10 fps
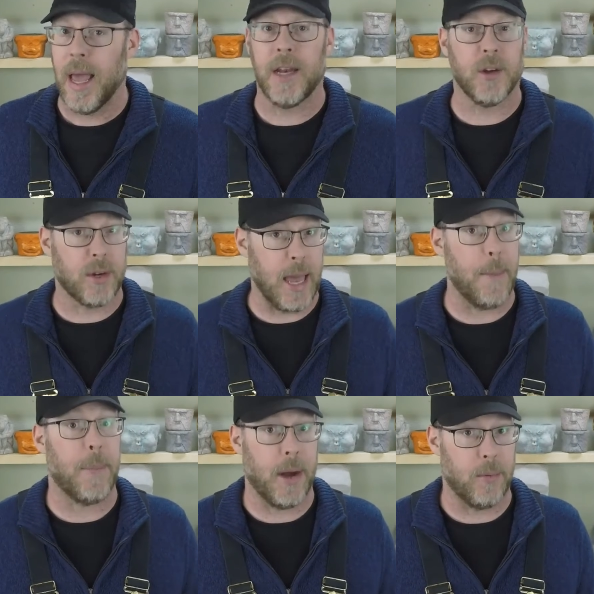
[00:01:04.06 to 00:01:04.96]
and you'll
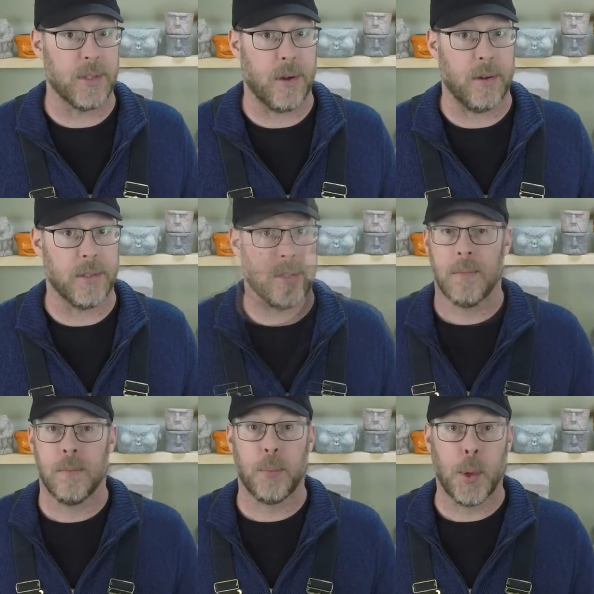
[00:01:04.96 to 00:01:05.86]
get better results.
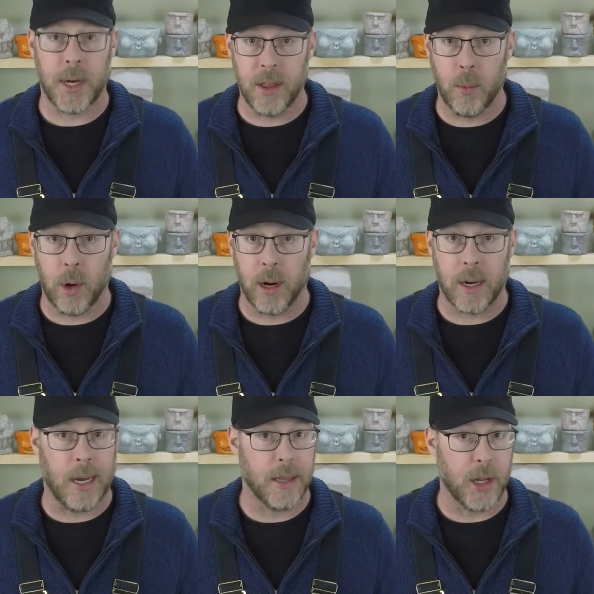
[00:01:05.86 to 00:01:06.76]
Put in the
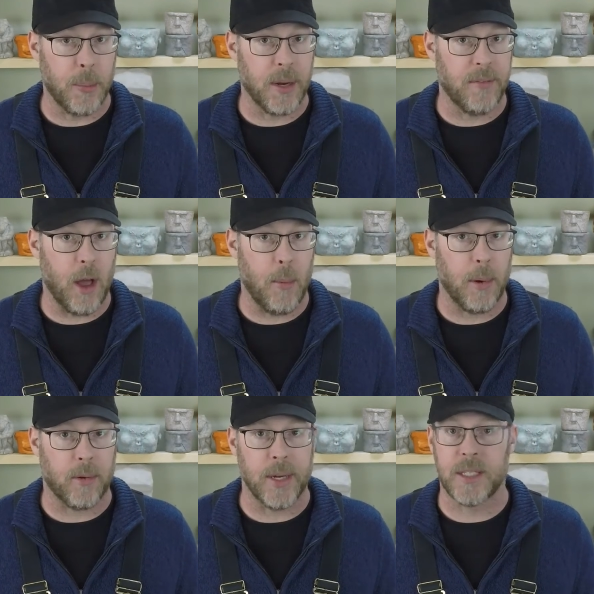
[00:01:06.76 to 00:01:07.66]
work, a little bit of
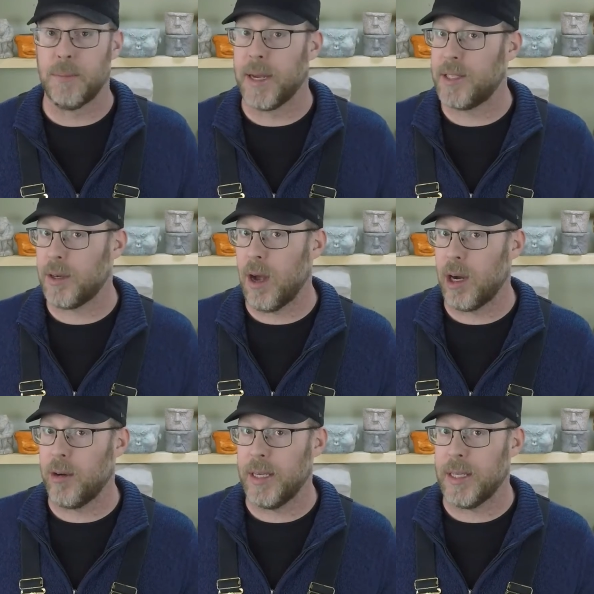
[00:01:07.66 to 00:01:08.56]
elbow grease, mix your
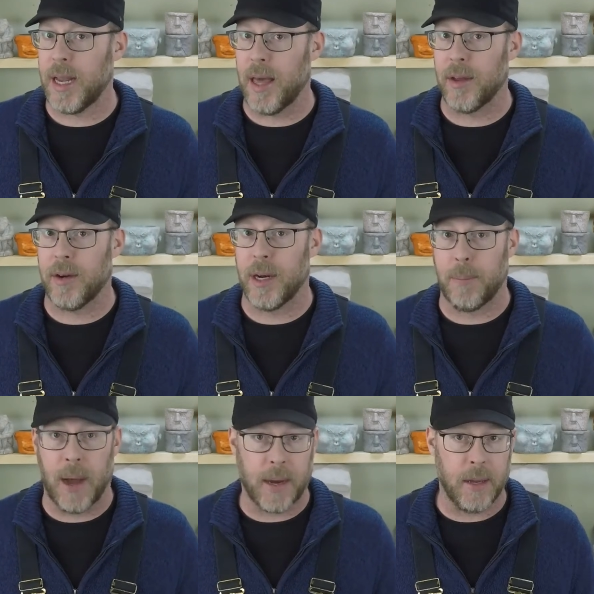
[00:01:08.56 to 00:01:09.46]
concrete together in a
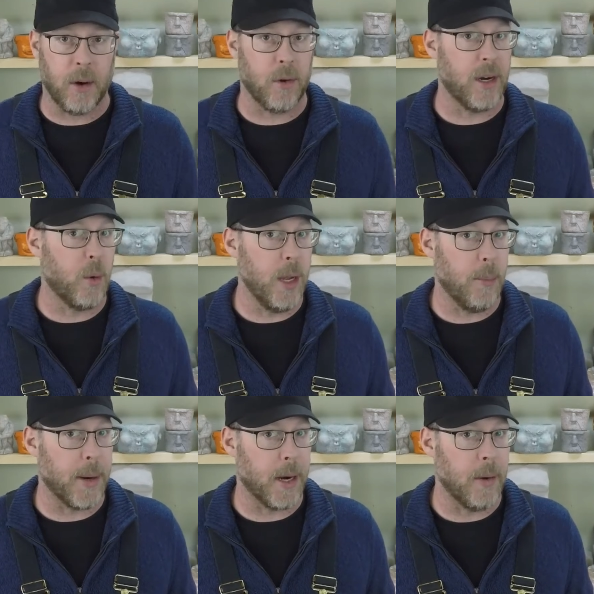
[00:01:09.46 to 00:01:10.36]
bucket or in a
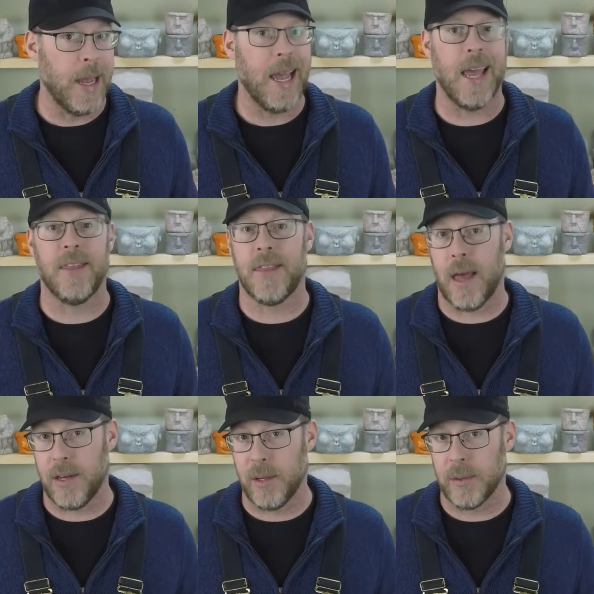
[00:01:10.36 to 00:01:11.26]
wheelbarrow, and
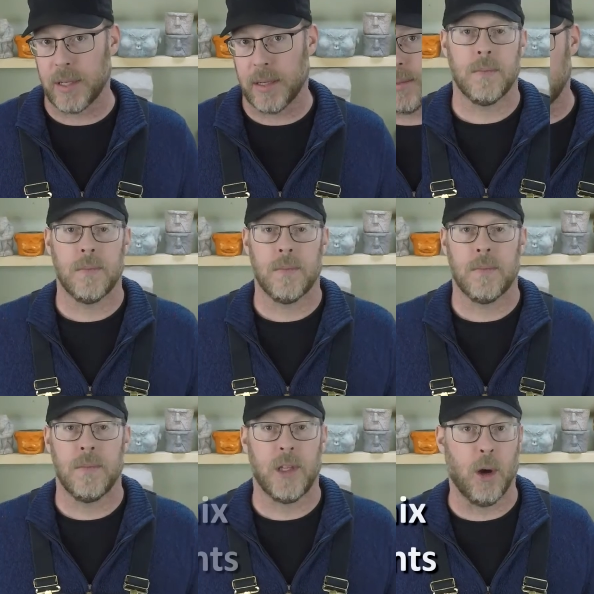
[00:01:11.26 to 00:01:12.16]
then use it.
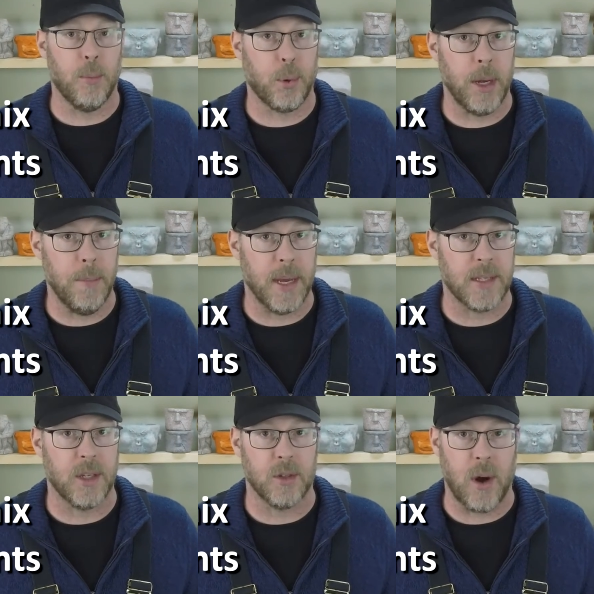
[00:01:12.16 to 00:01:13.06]
Don't
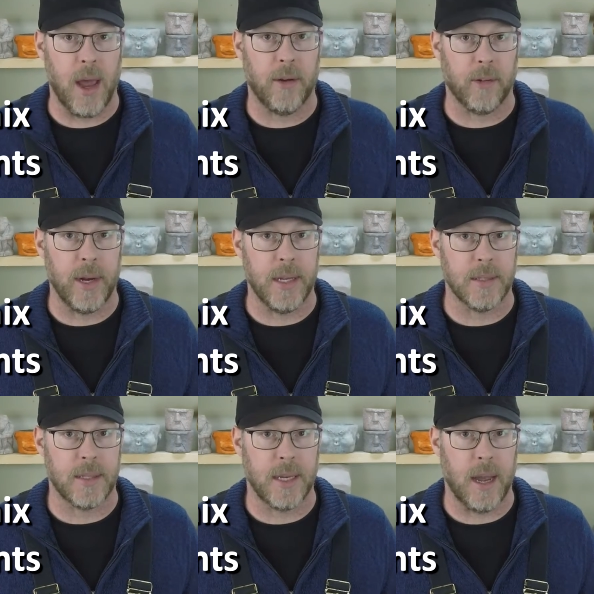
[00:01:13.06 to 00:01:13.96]
pre-mix your dry
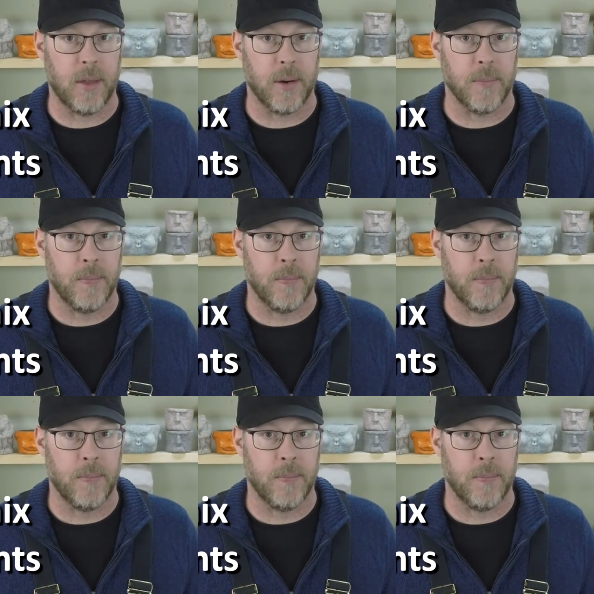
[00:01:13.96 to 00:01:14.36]
ingredients together.